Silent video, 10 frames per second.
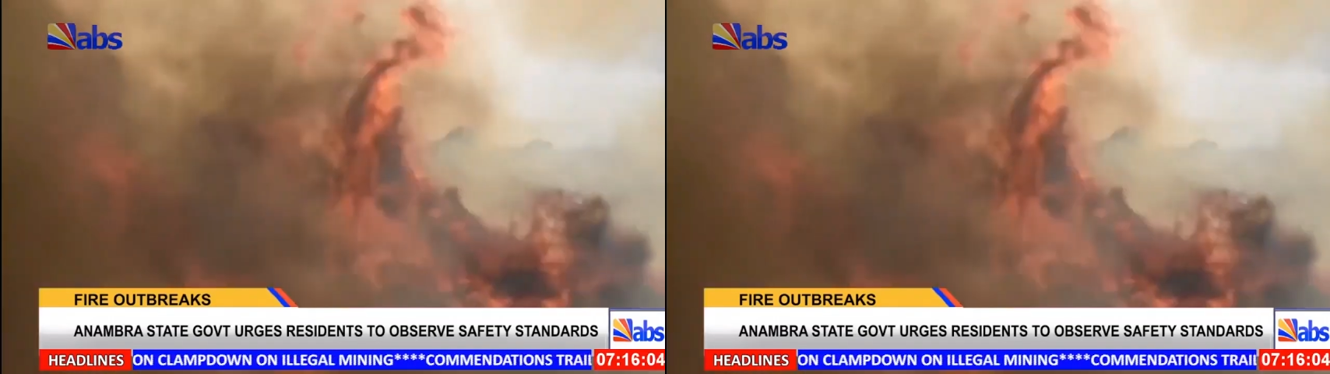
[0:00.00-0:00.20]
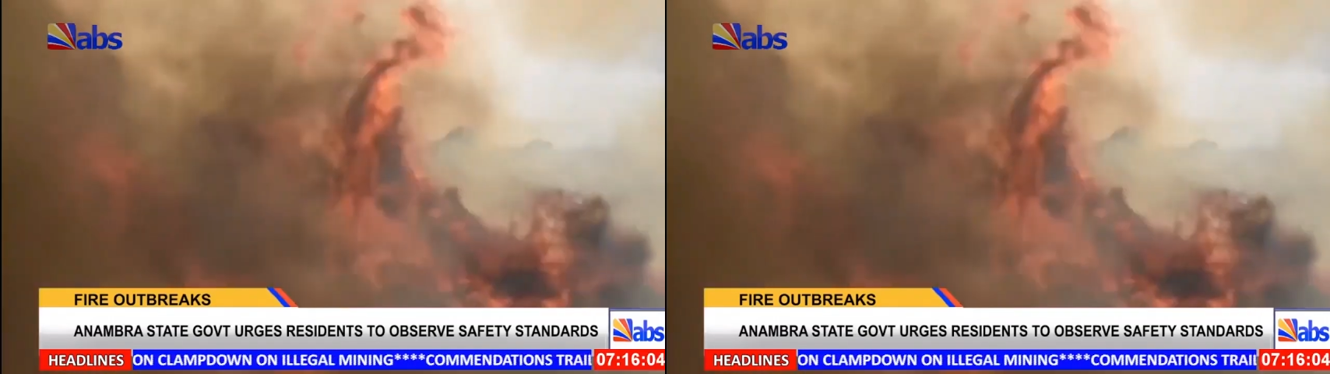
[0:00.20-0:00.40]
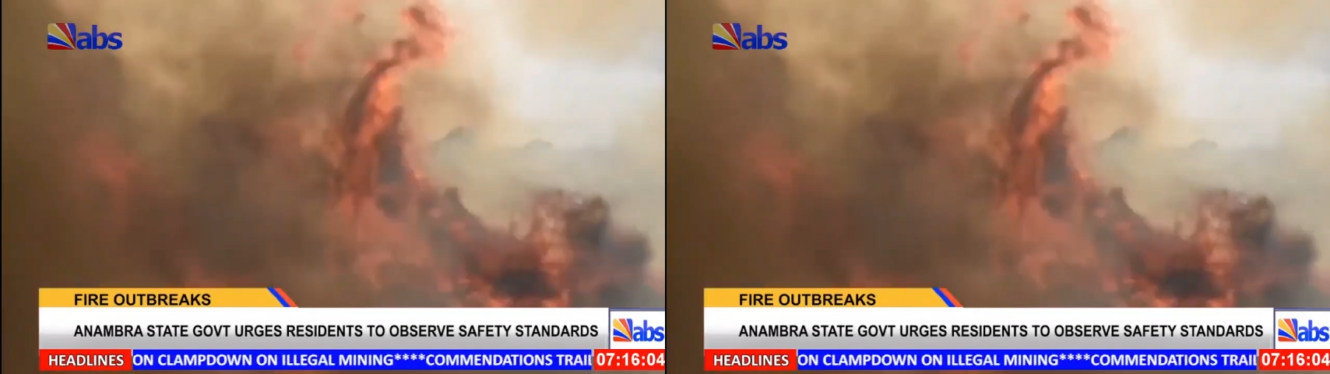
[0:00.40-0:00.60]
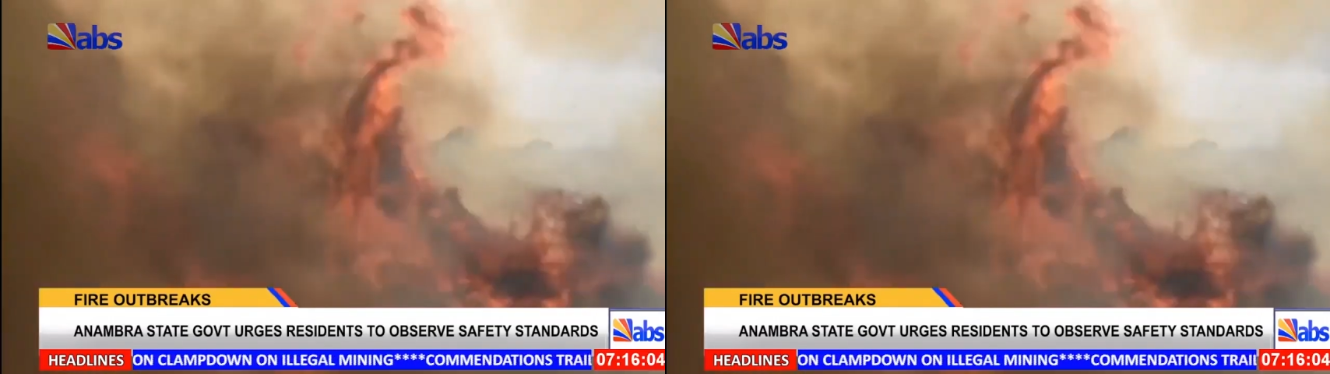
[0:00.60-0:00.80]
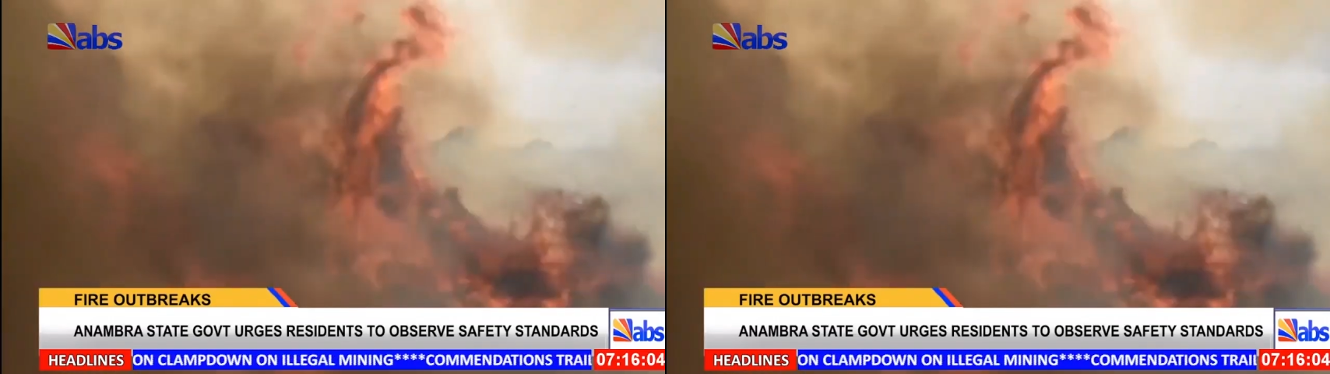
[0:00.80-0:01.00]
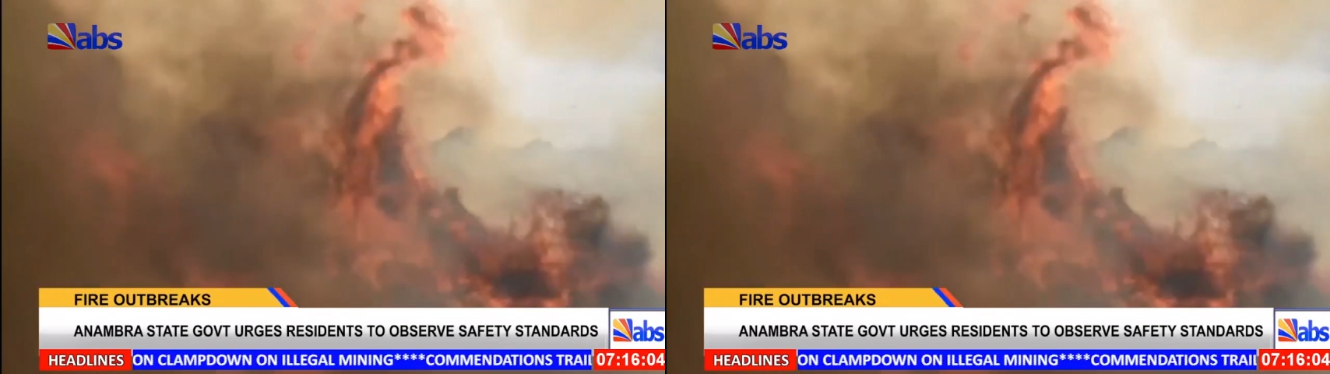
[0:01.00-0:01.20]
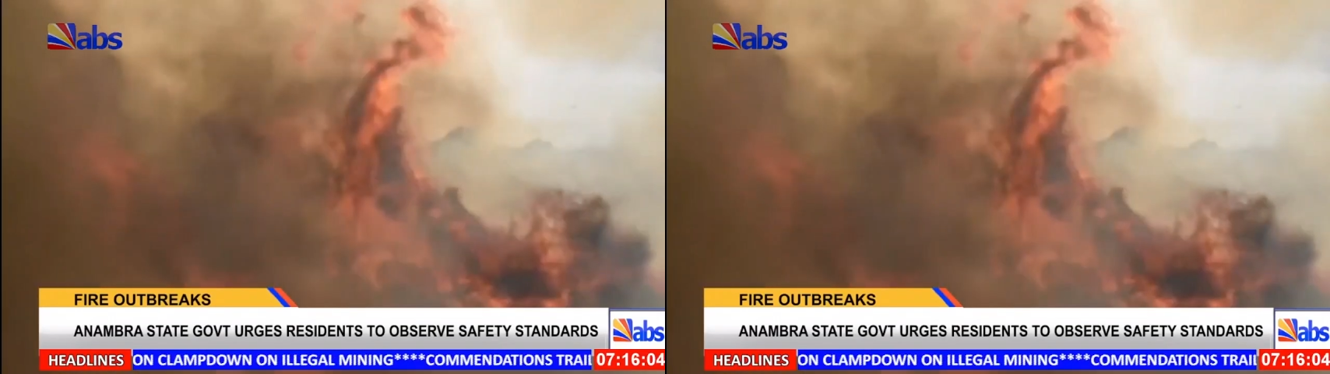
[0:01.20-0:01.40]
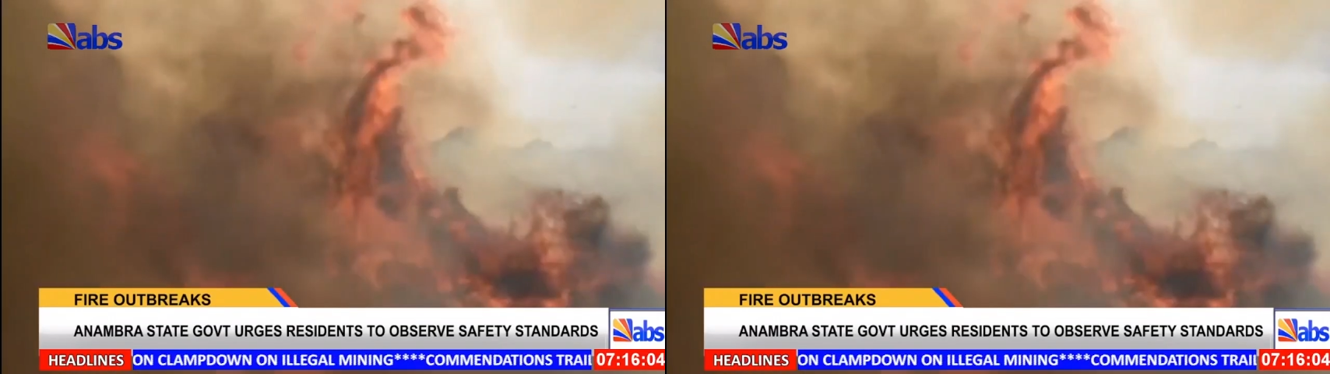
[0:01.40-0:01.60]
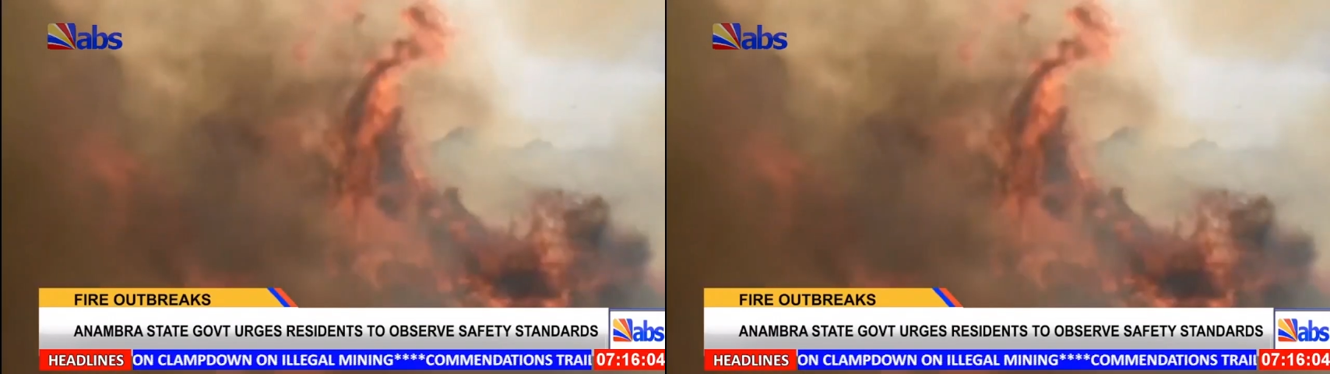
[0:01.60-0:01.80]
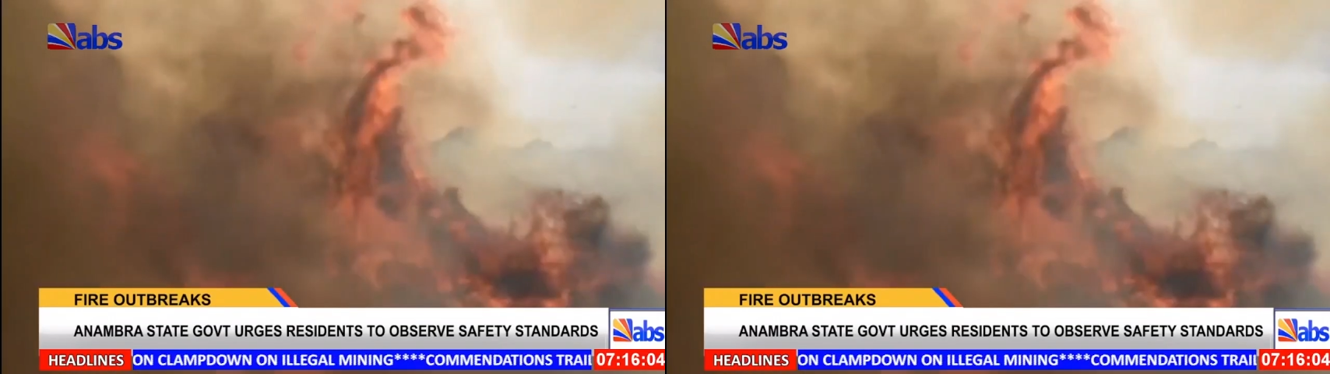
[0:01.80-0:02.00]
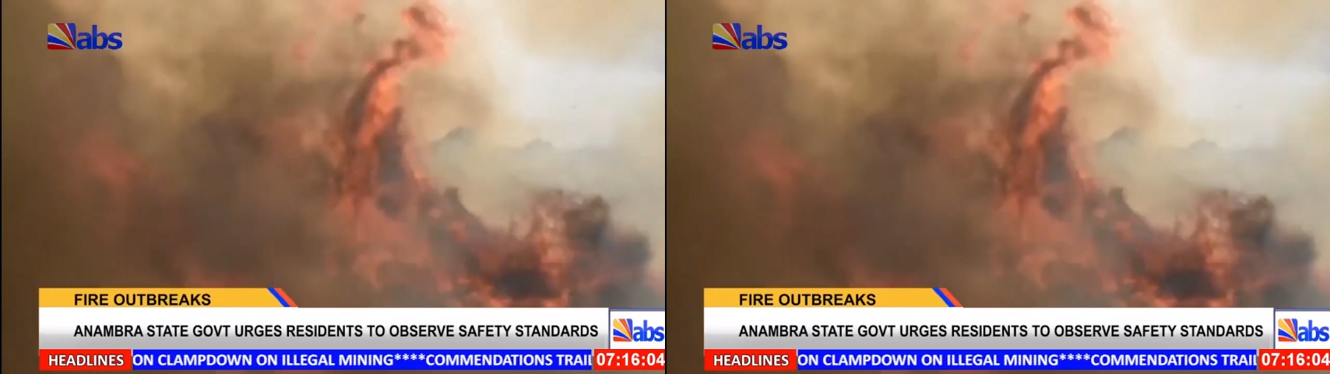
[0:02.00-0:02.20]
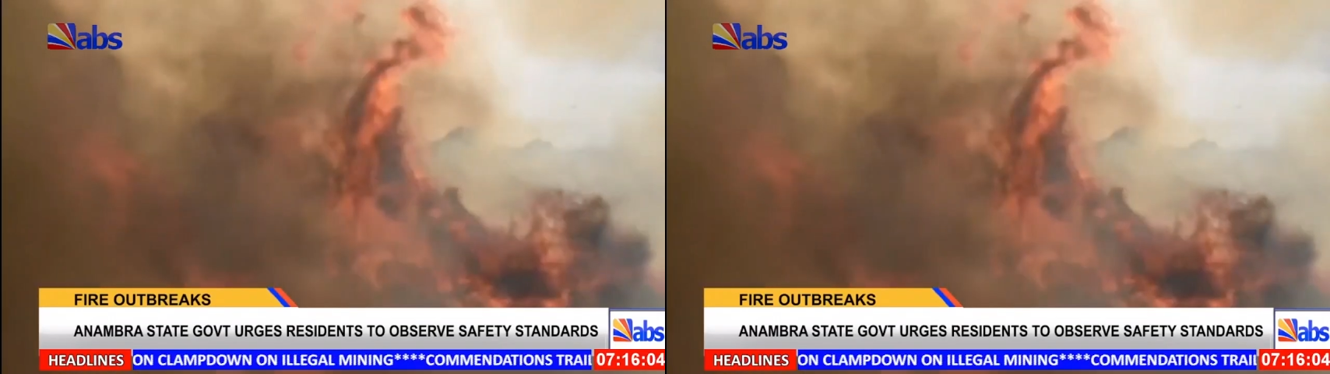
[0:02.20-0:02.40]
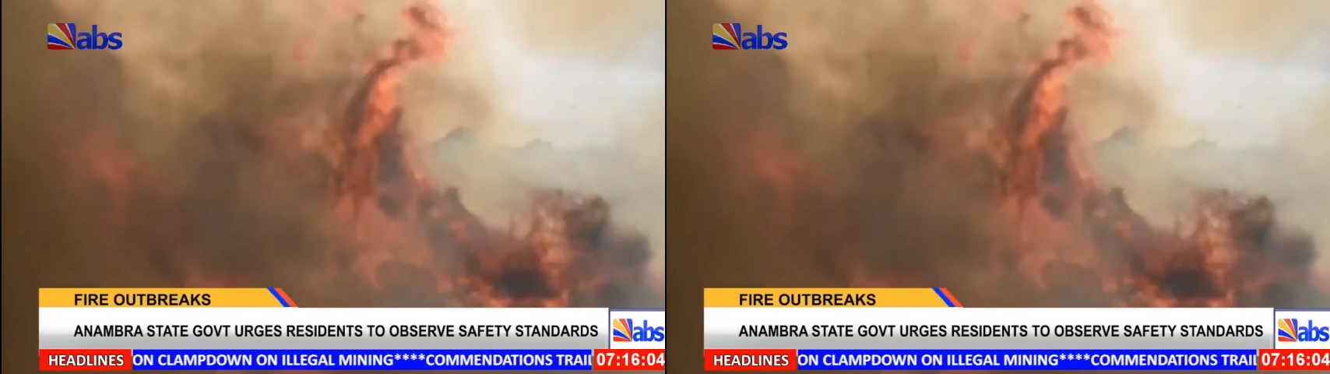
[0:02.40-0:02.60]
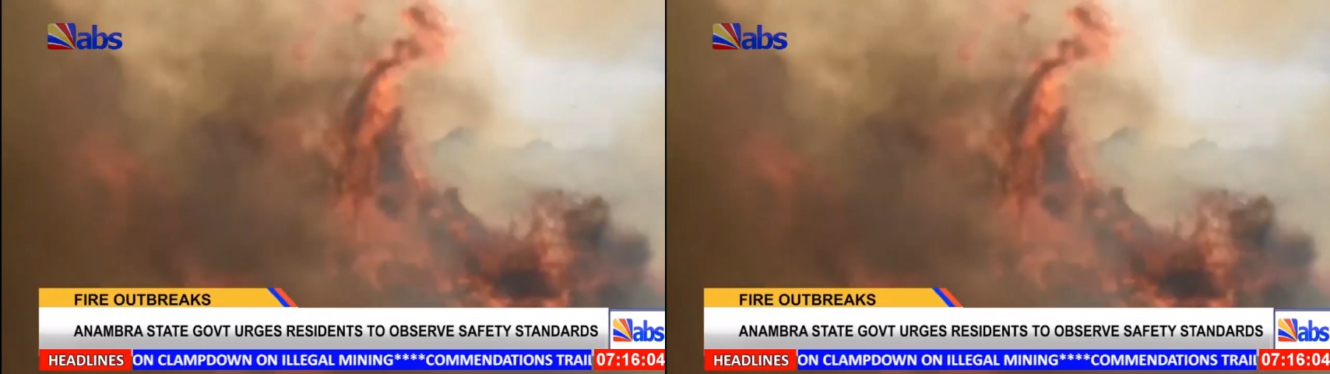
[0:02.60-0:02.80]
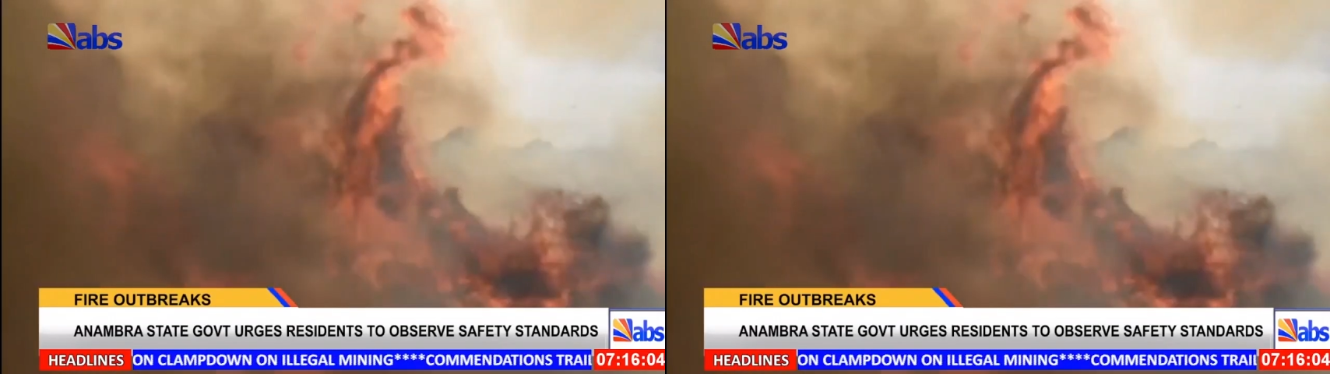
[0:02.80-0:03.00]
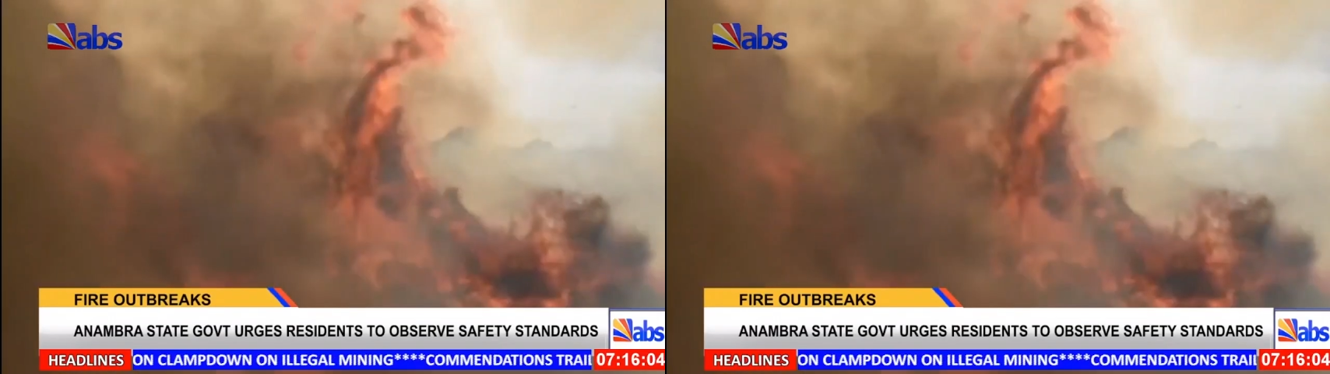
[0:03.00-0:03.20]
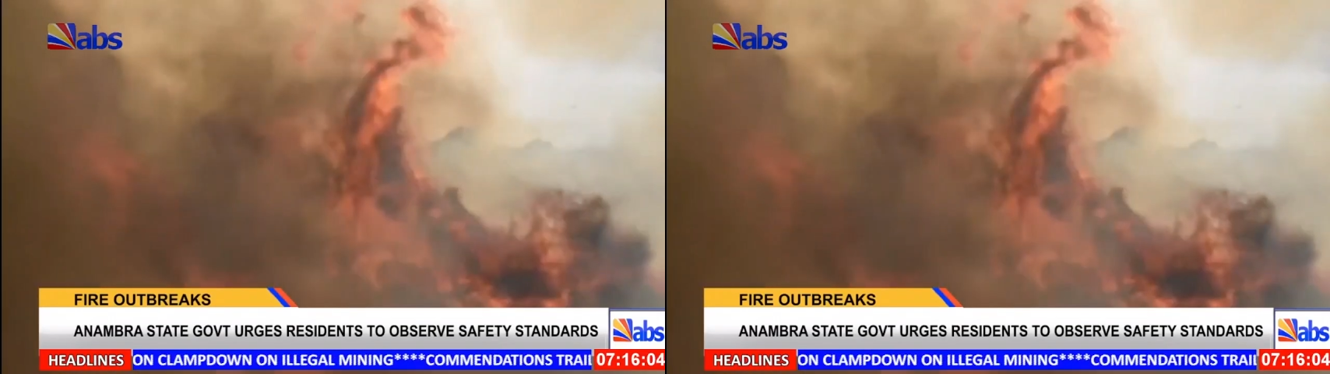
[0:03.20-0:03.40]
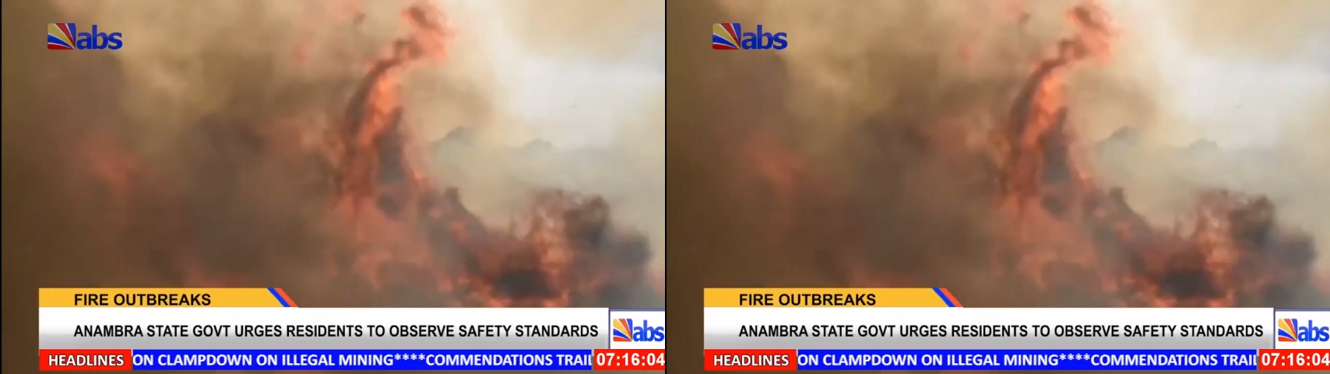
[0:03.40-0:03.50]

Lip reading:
[unreadable: no face in view]